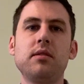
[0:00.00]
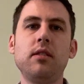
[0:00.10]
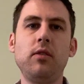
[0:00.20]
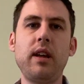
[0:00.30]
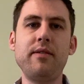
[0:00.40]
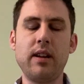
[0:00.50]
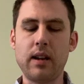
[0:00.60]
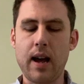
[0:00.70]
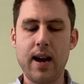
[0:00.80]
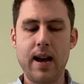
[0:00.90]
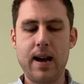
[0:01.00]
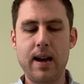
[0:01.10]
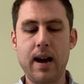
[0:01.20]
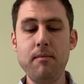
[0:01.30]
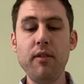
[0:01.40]
Saul David. Uh,
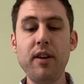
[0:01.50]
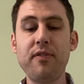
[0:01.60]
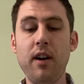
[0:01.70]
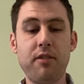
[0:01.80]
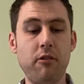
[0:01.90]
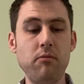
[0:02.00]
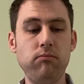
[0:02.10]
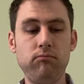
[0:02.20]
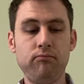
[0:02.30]
I'm not very far through,